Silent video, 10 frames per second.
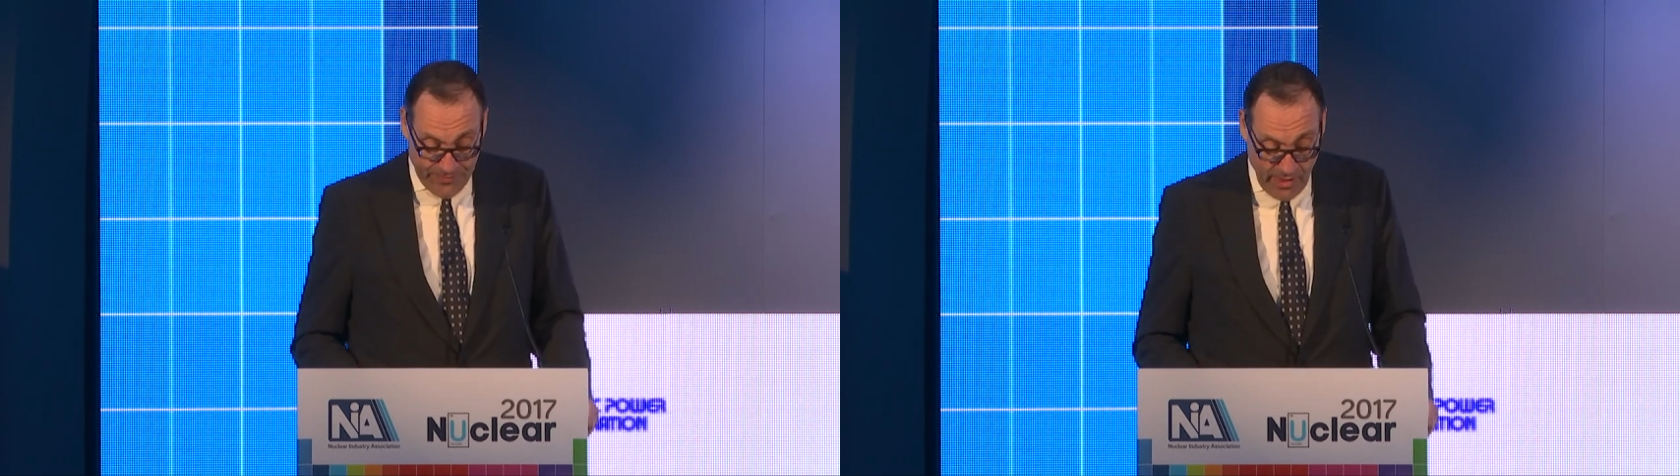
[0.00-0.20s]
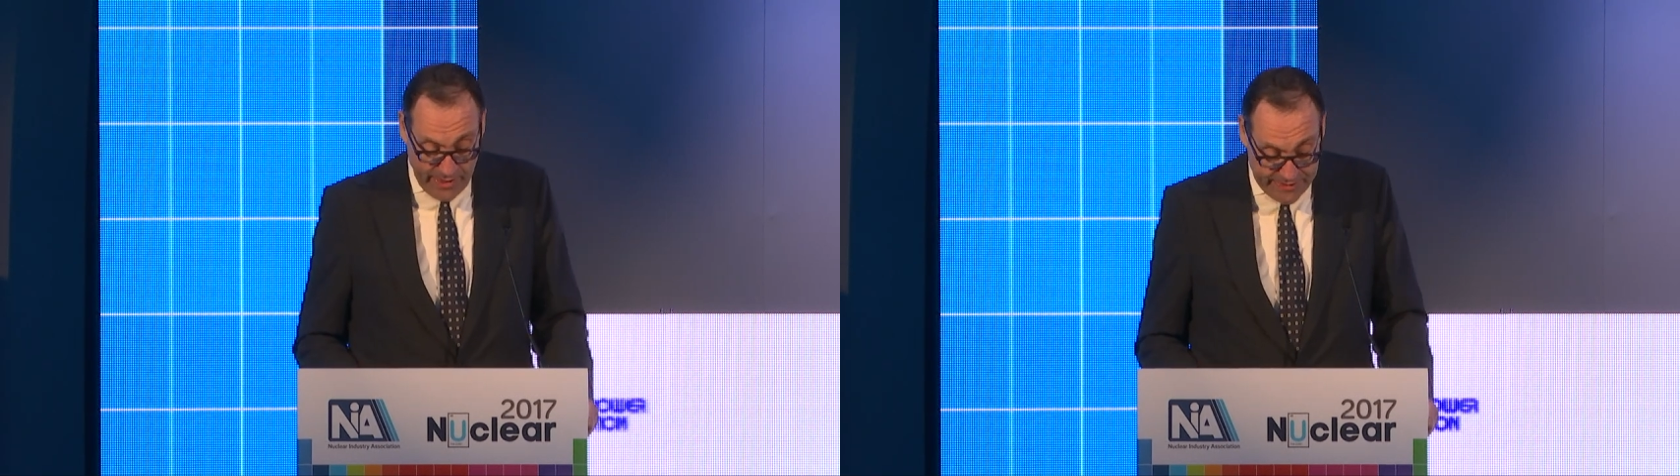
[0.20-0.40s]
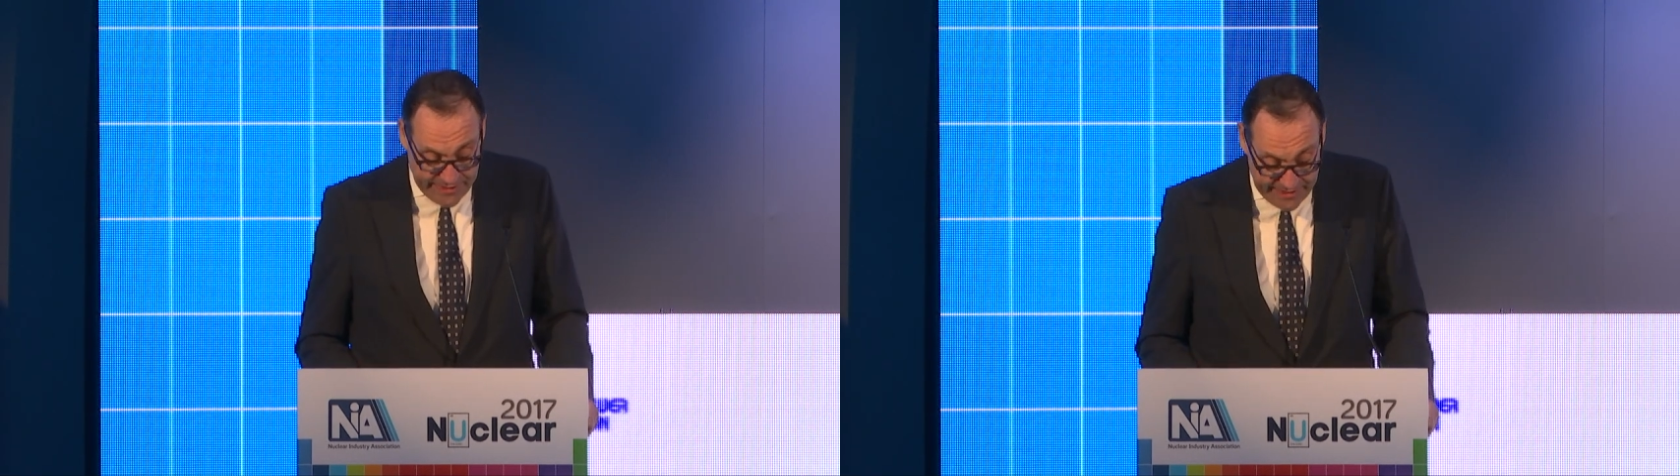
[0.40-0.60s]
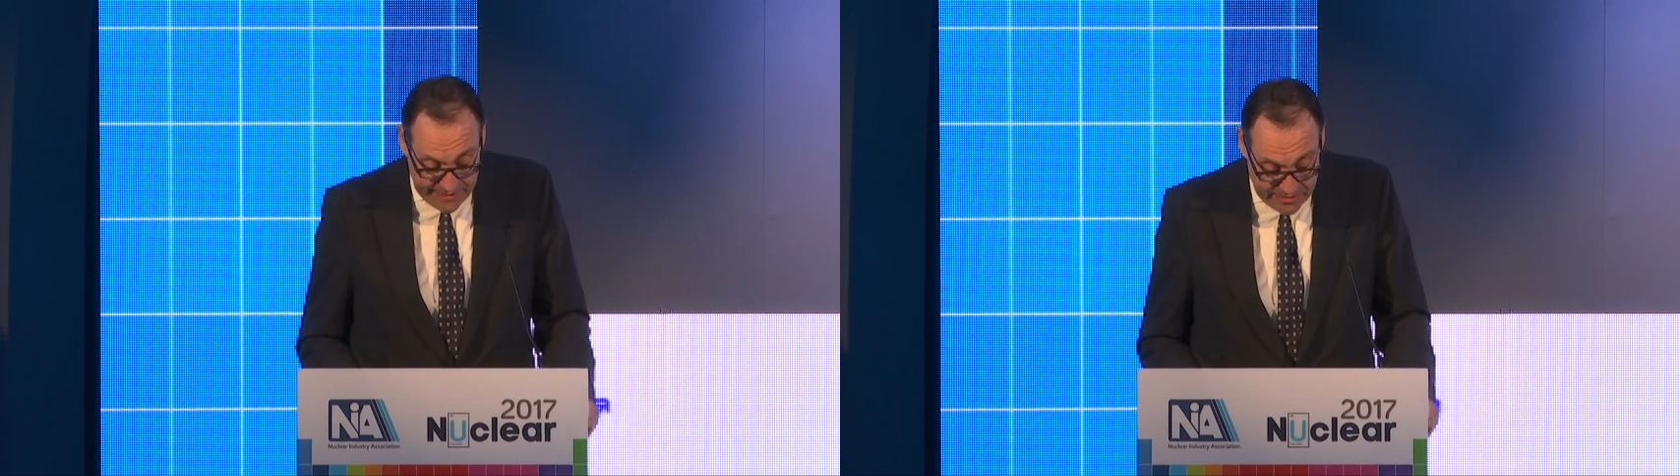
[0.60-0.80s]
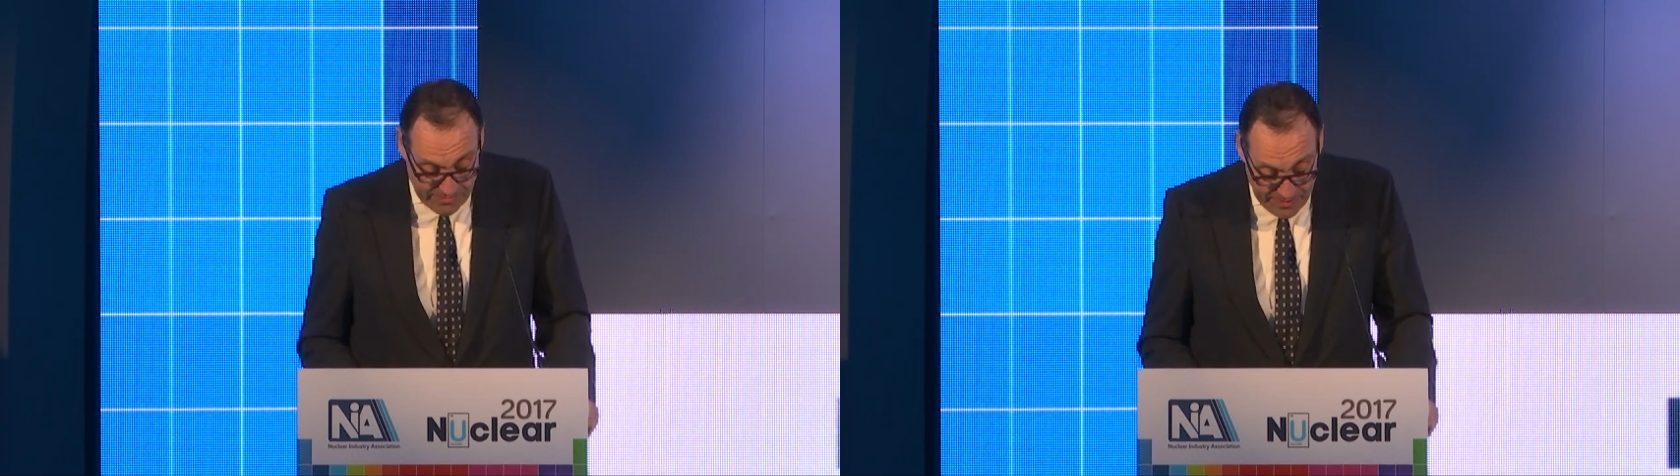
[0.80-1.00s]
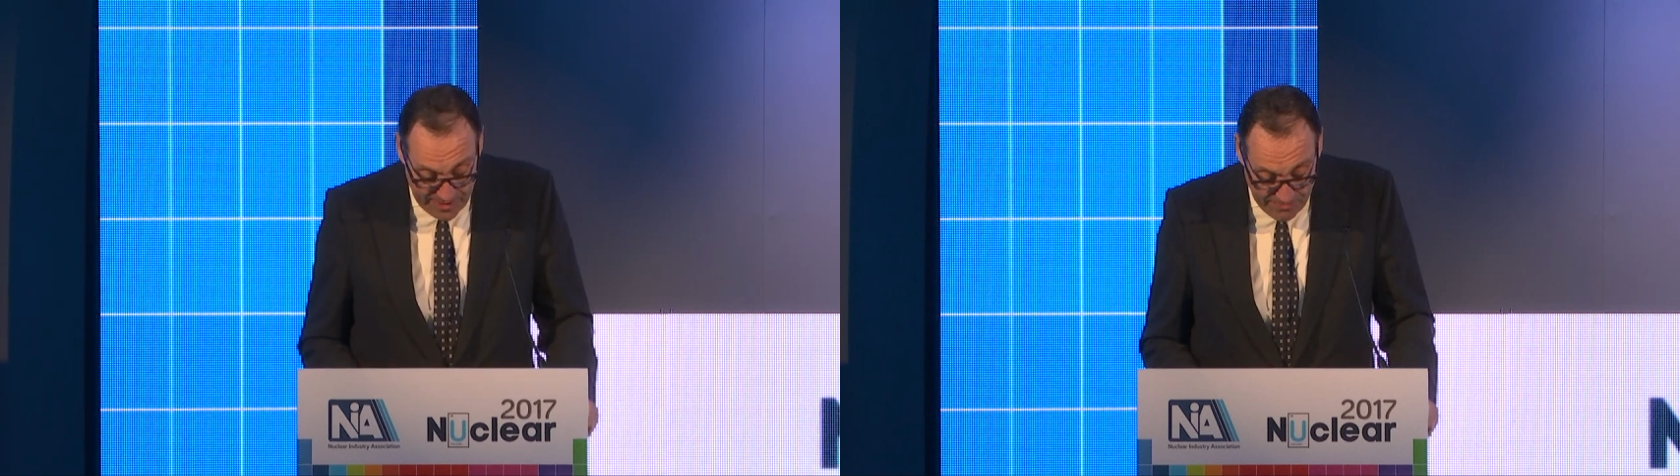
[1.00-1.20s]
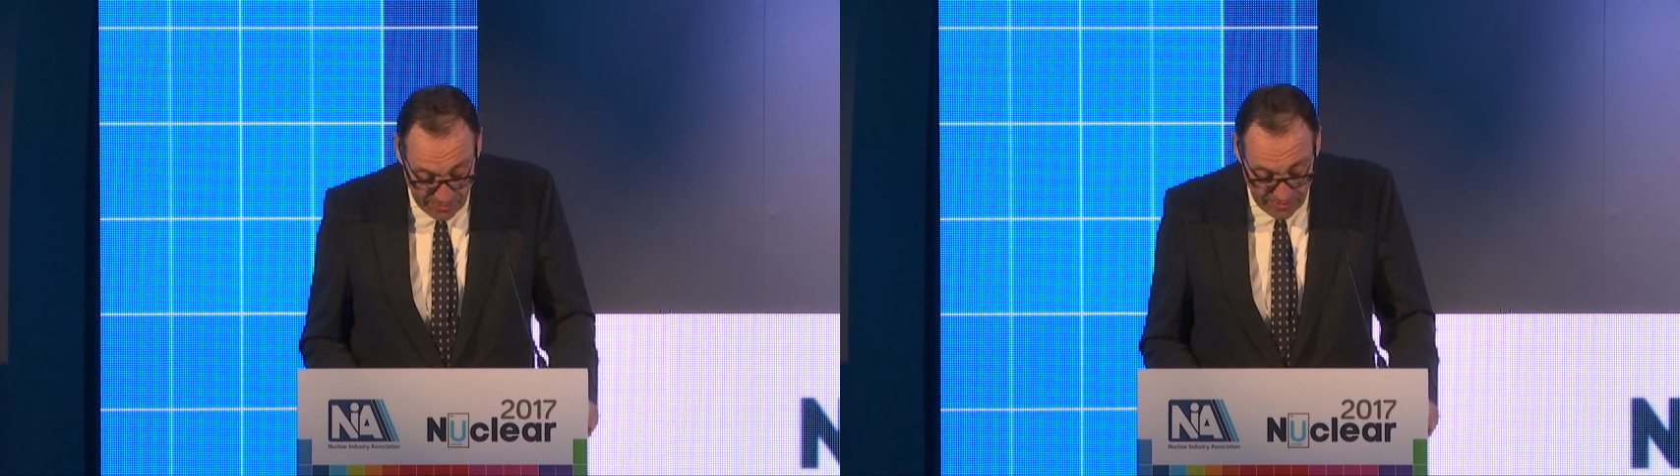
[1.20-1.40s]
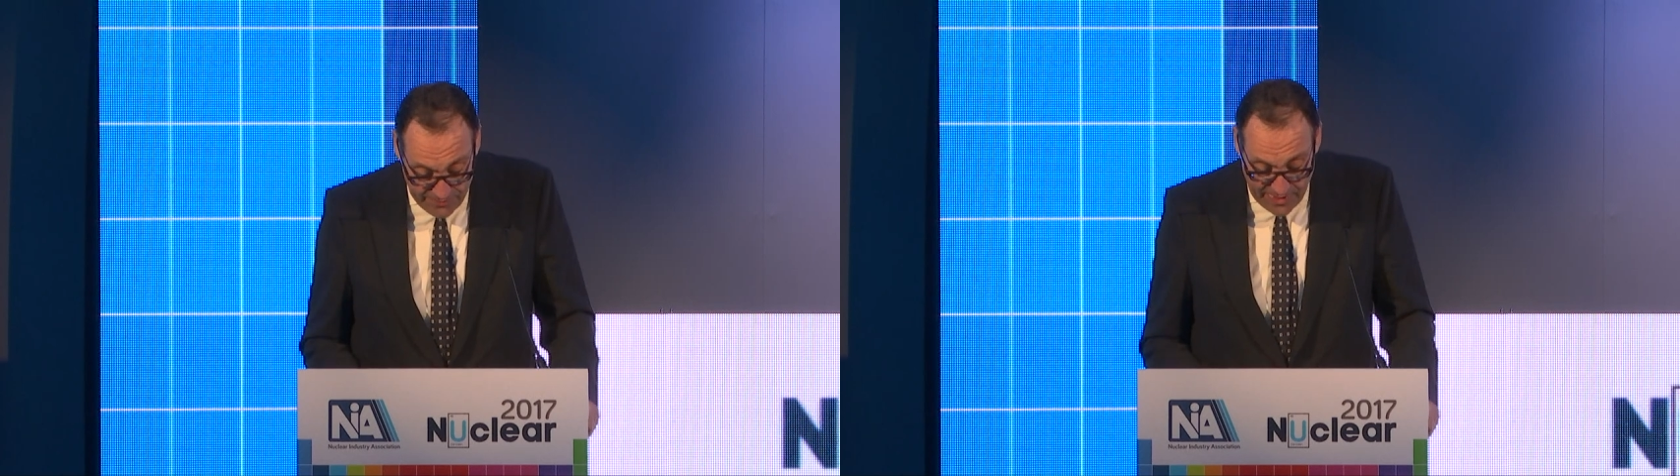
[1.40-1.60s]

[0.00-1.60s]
ideas, people,